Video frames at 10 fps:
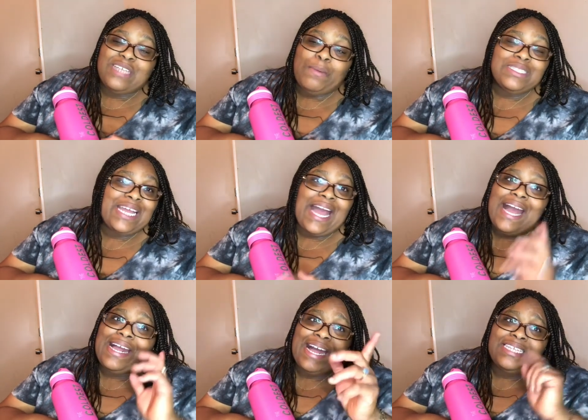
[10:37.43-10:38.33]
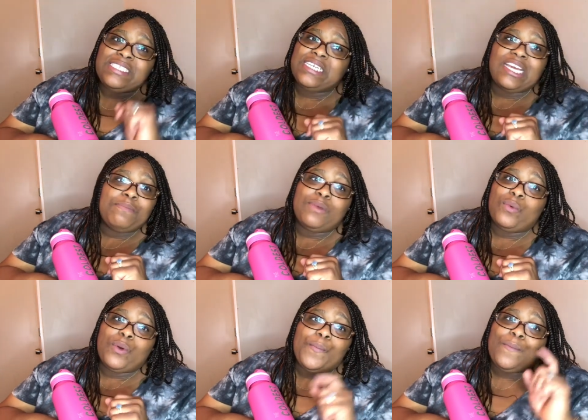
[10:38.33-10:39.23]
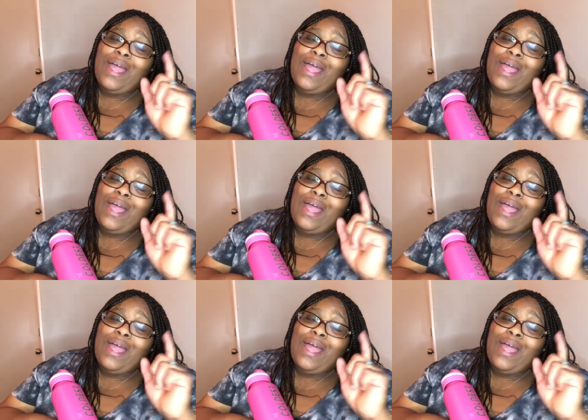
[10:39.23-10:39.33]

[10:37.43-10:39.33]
I was like, I got to get me one.